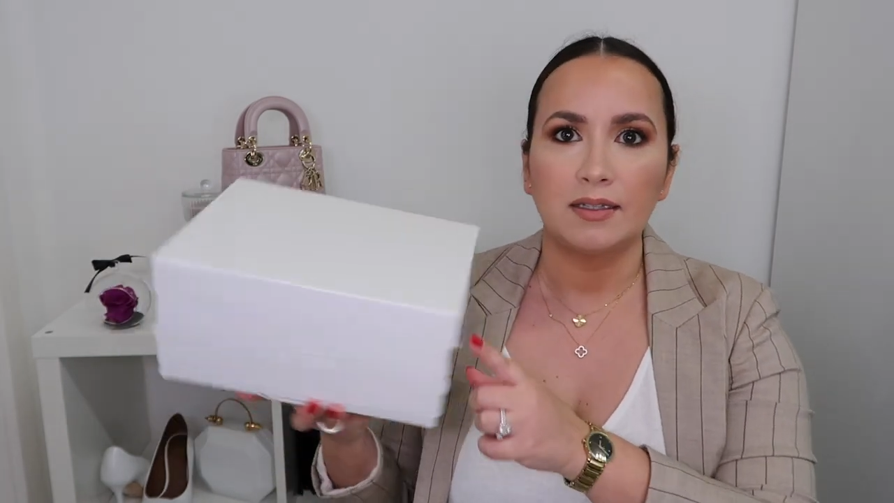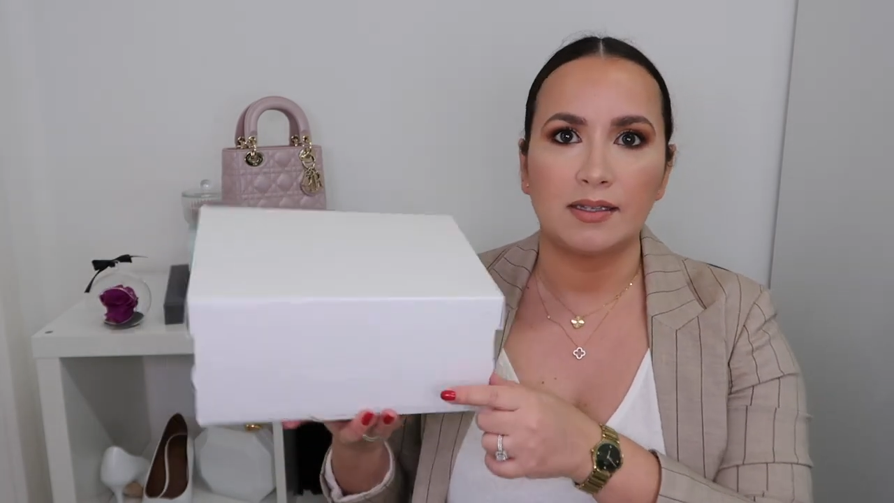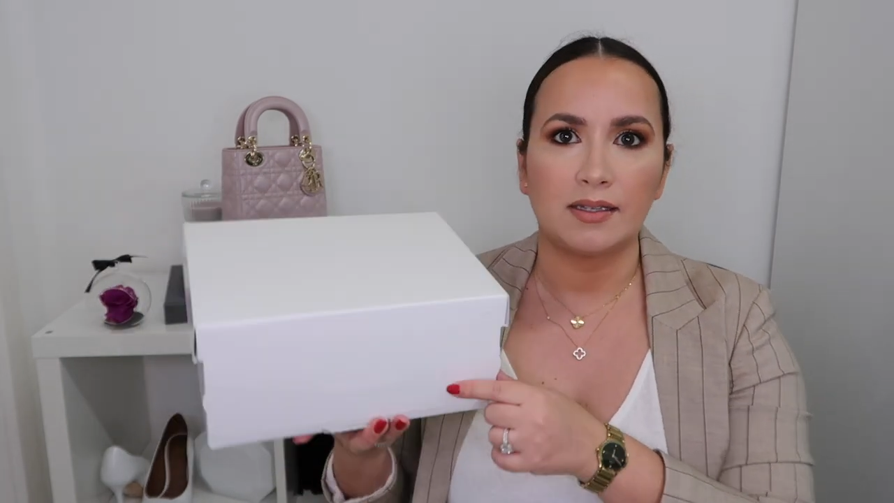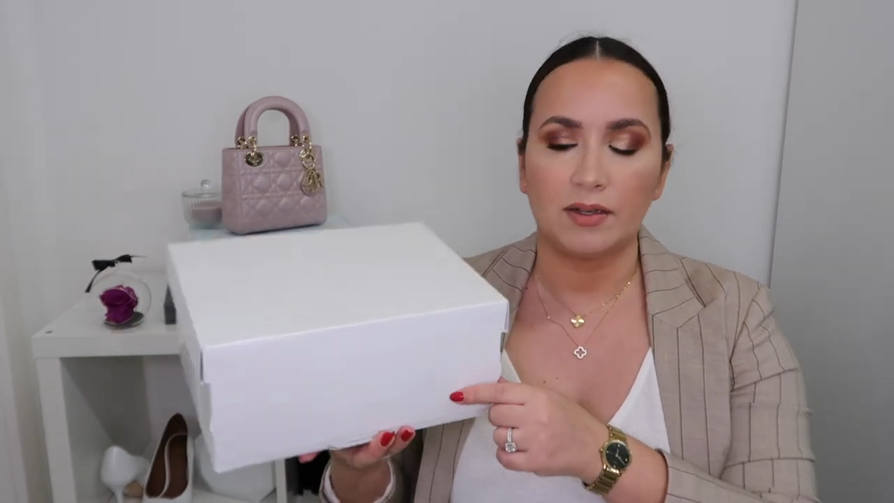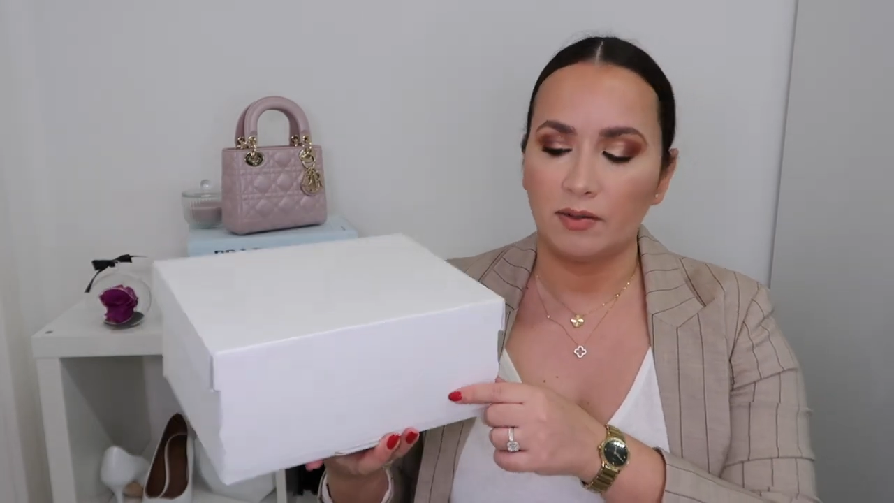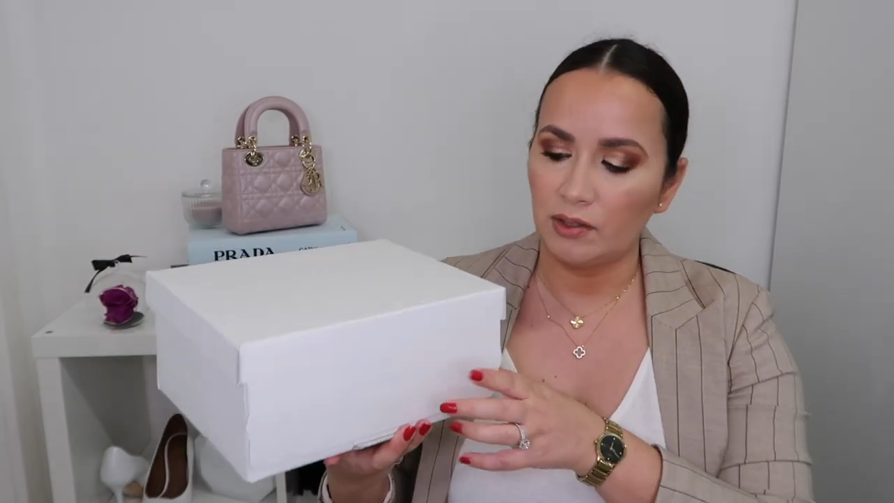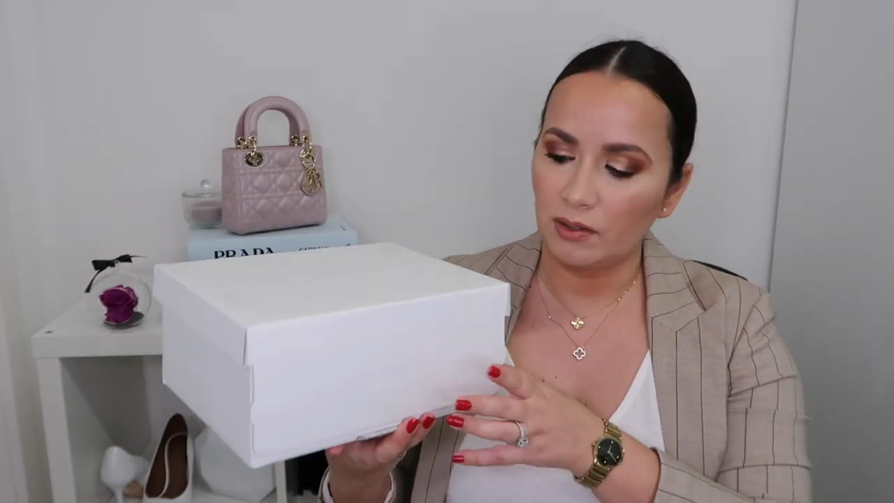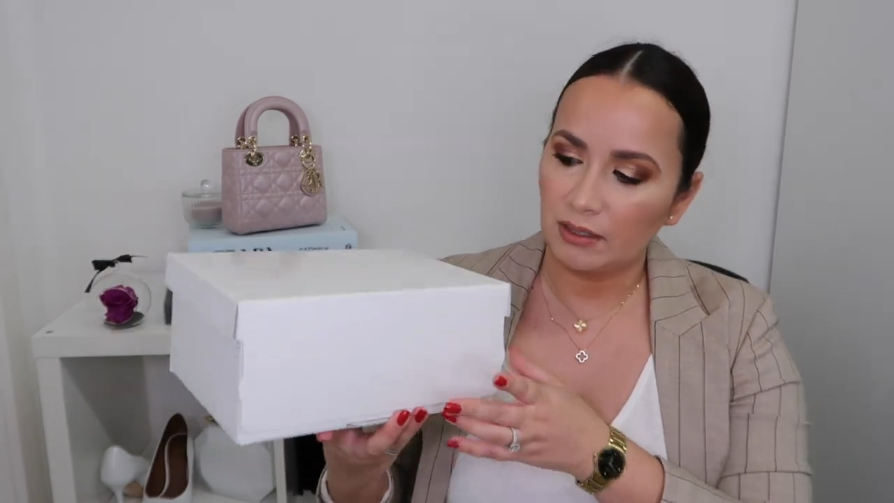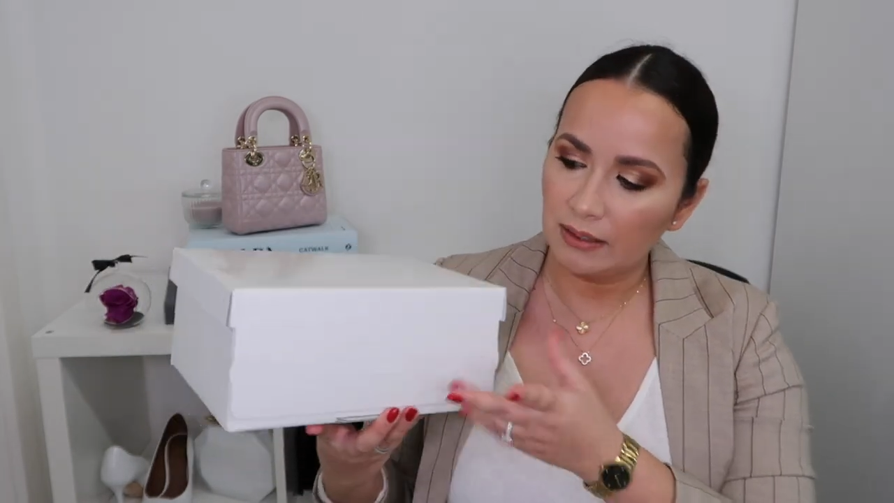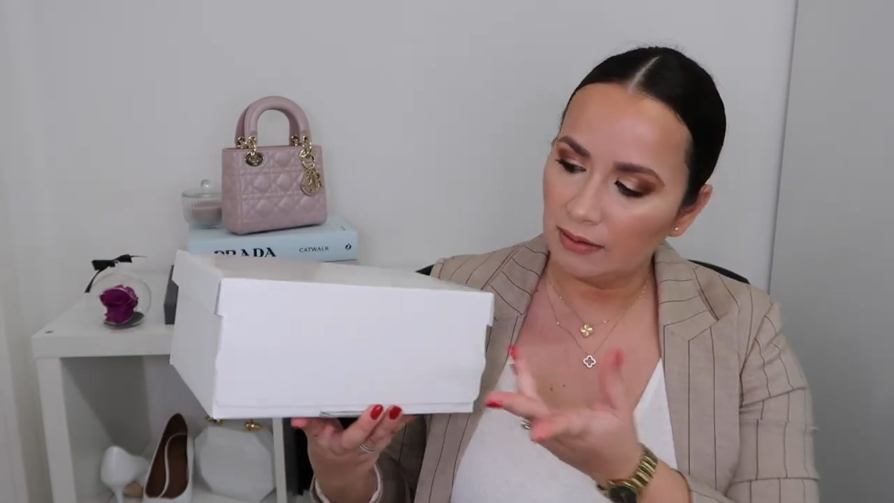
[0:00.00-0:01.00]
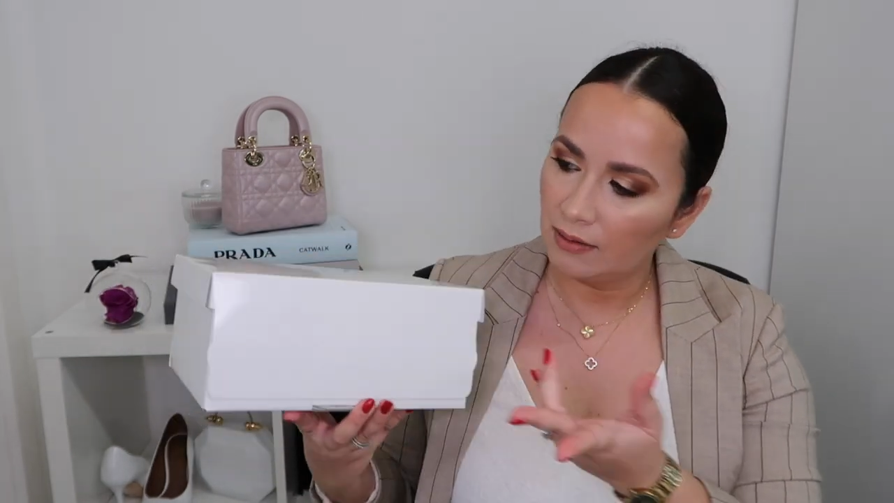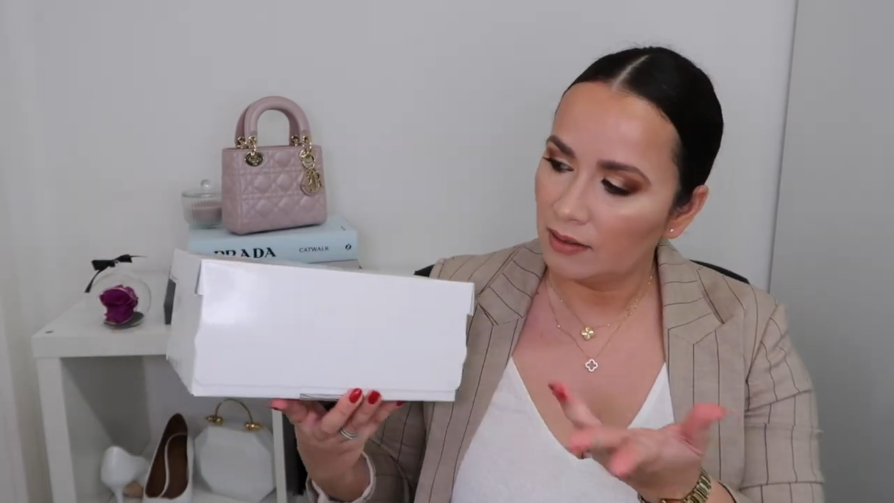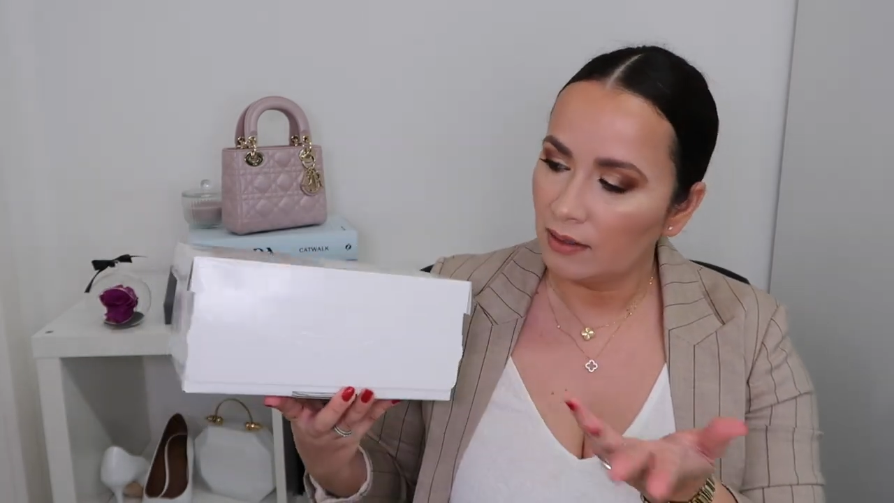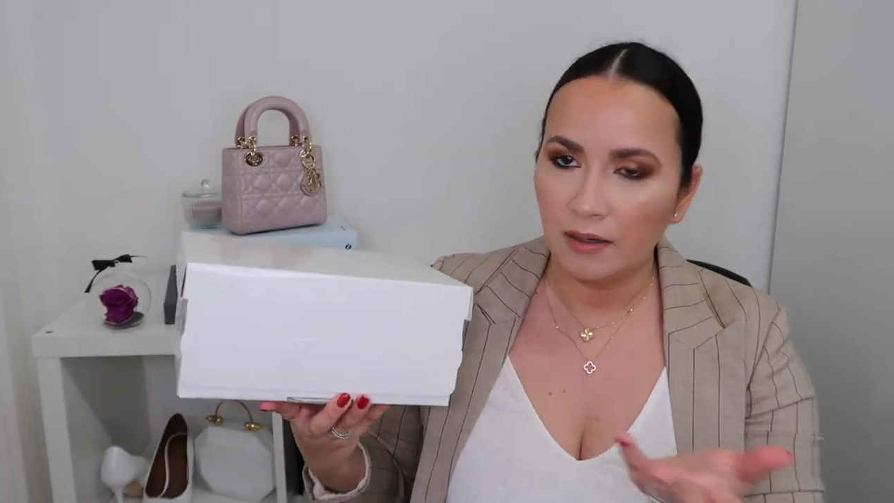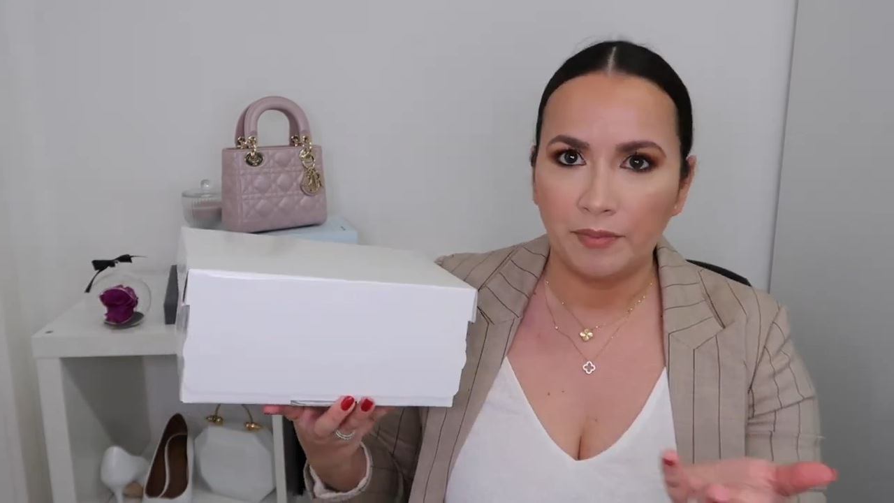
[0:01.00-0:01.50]
so you could
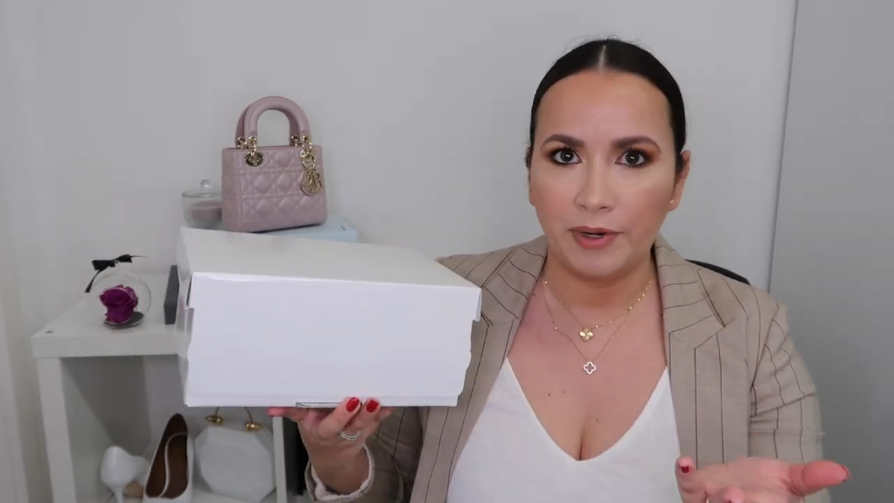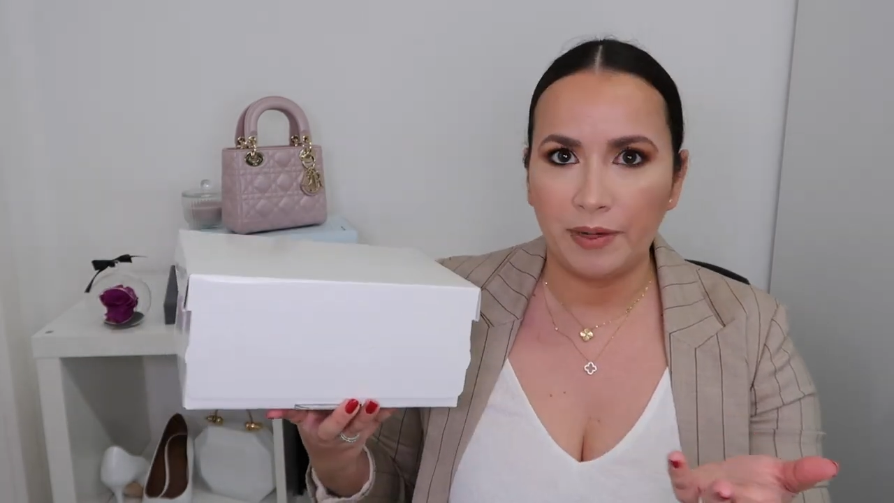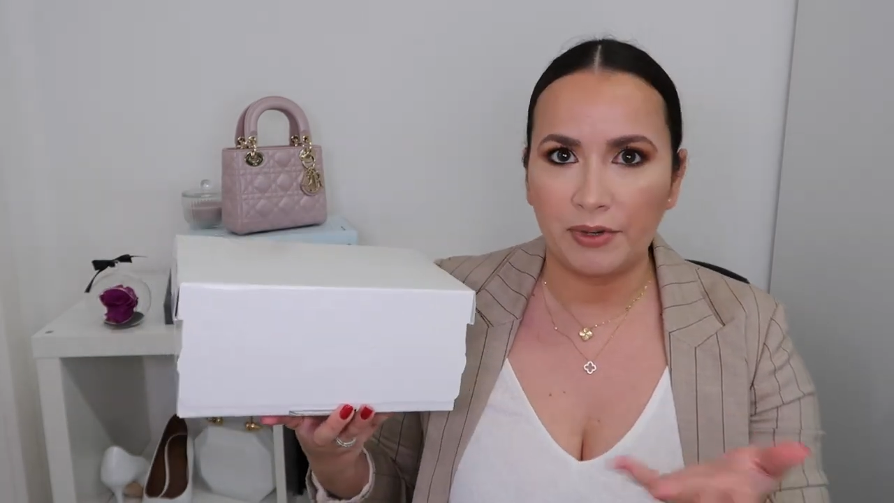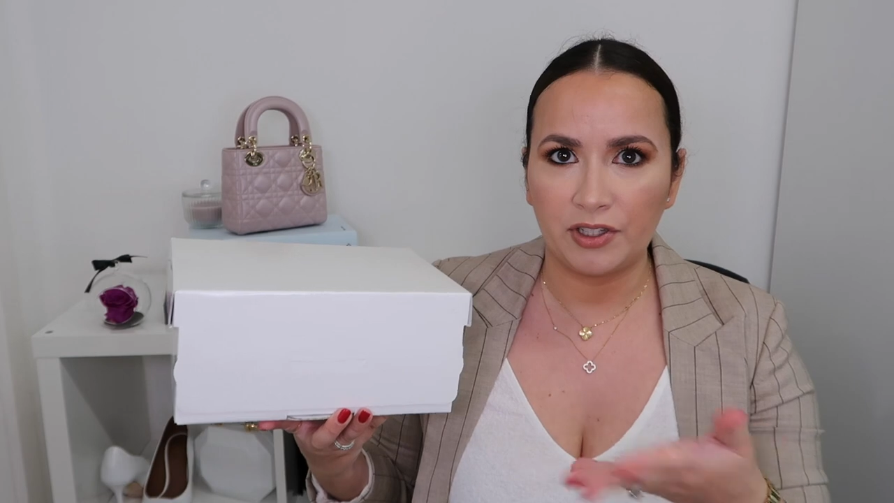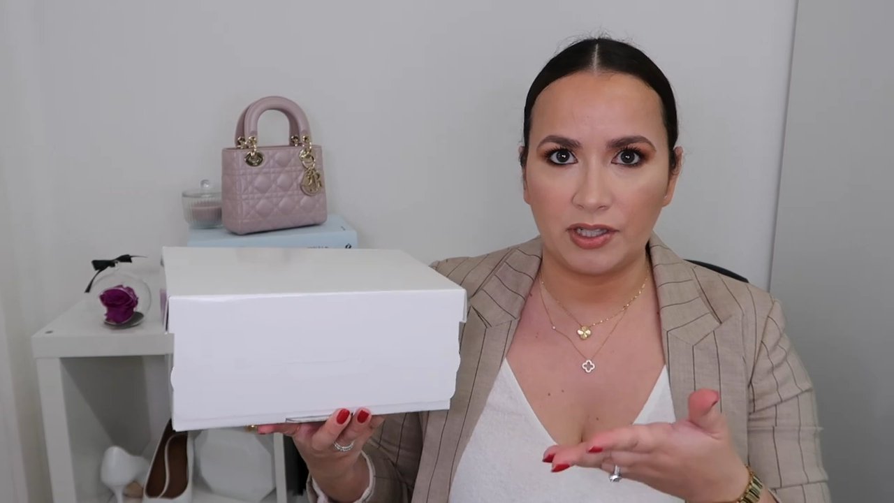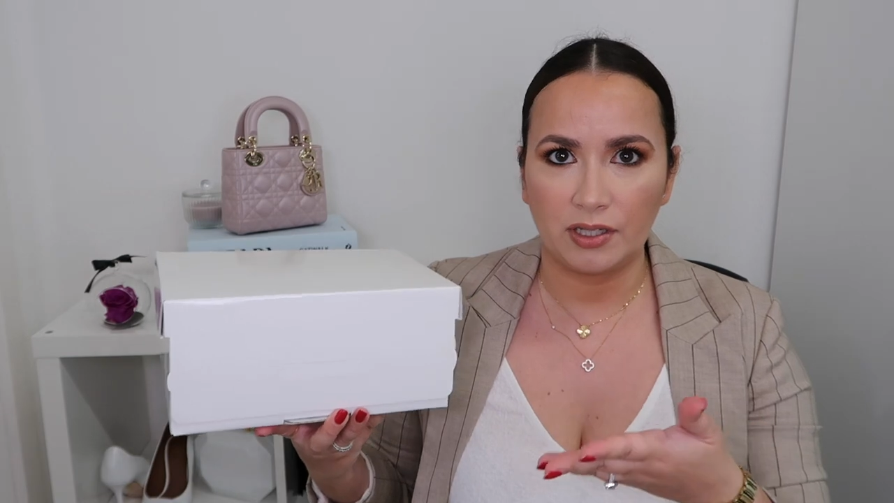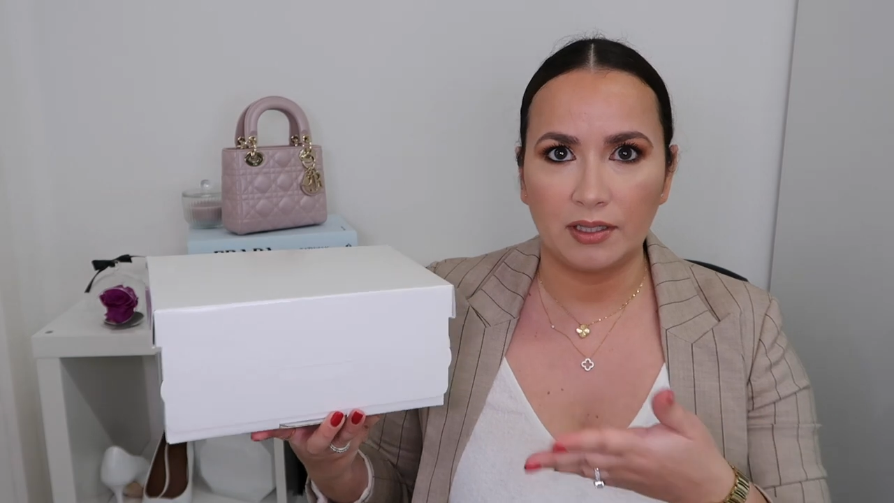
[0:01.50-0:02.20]
pretty much